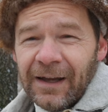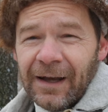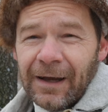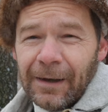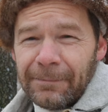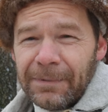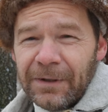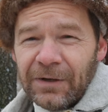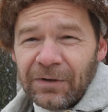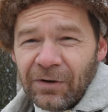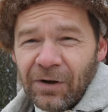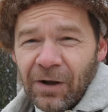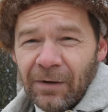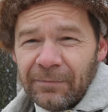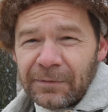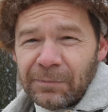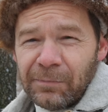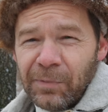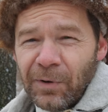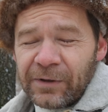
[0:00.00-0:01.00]
uh, Peter
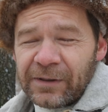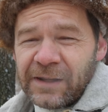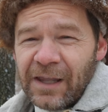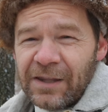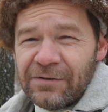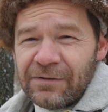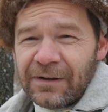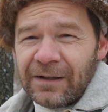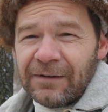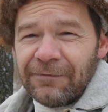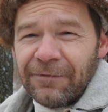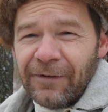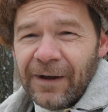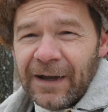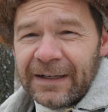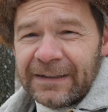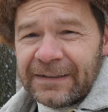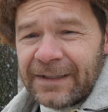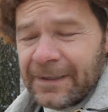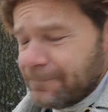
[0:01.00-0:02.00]
Kalm's book that you can
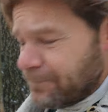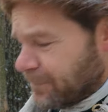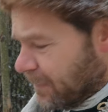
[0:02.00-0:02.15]
find.